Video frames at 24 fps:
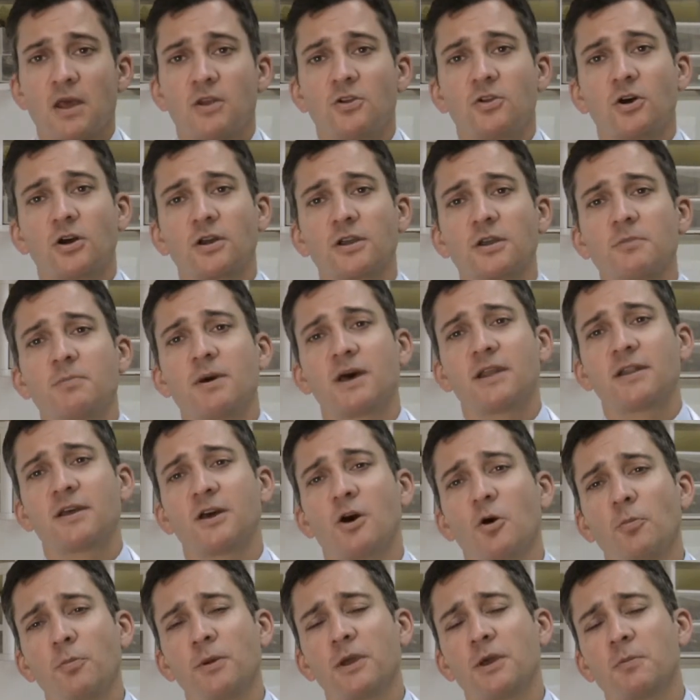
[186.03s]
Talking about
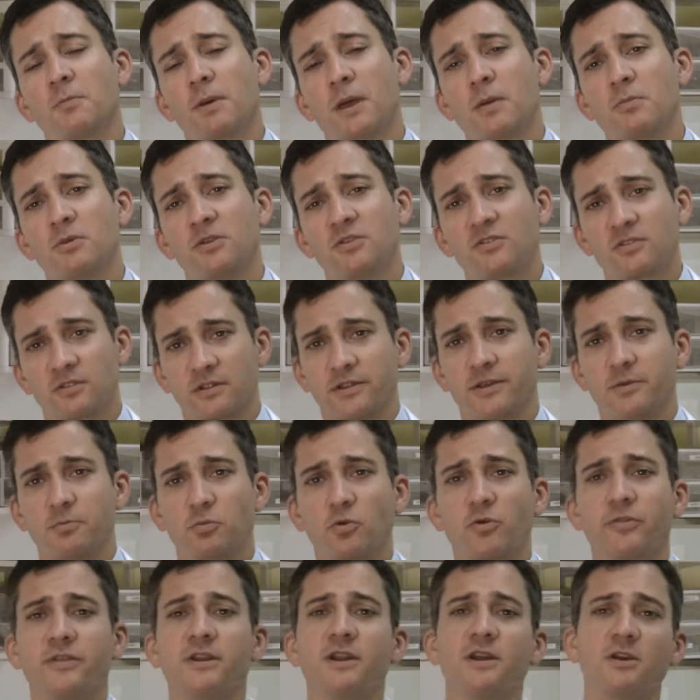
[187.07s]
helping a baby sleep
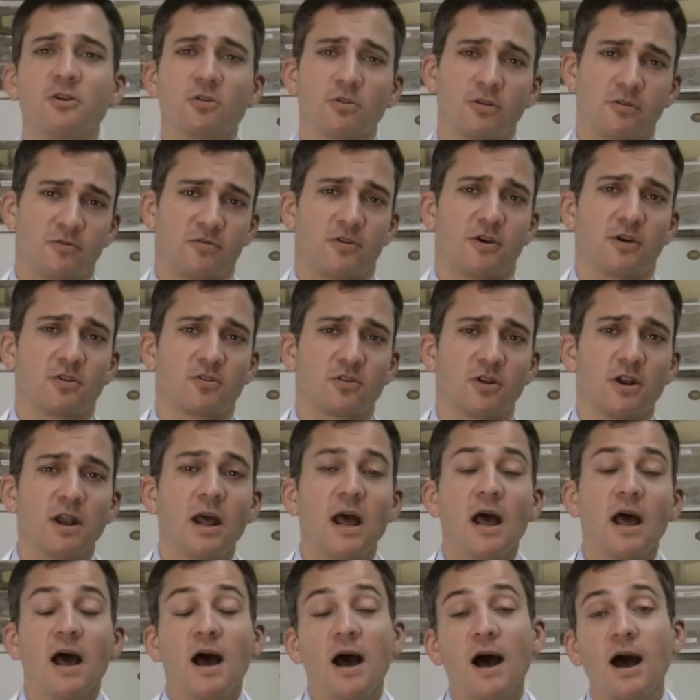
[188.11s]
with an ear infection,
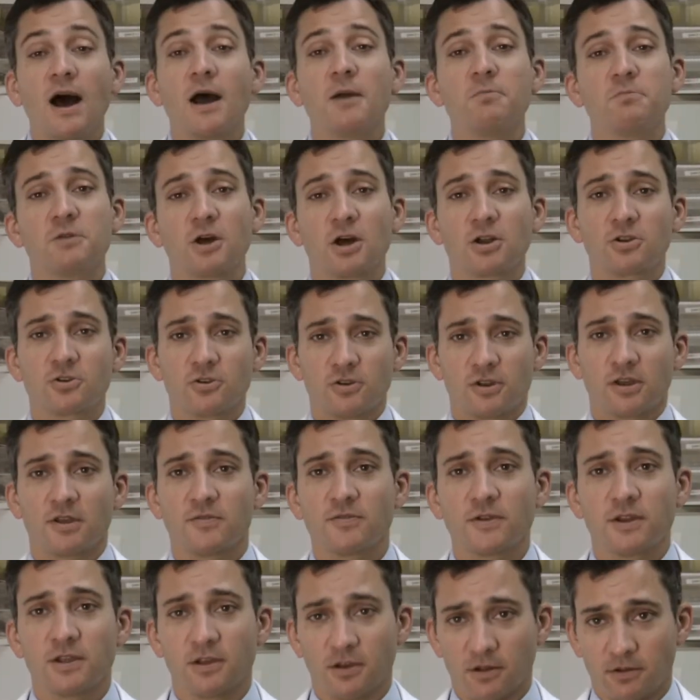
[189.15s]
I'm Dr.
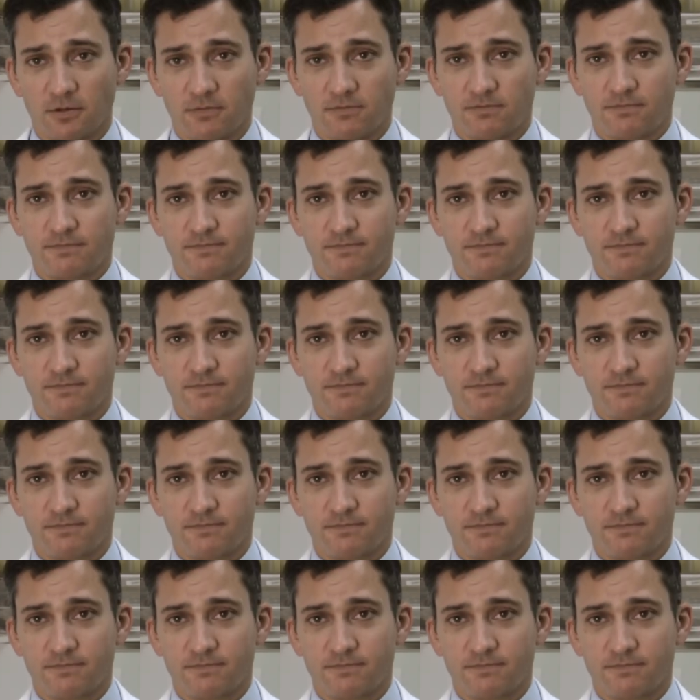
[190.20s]
David Hill.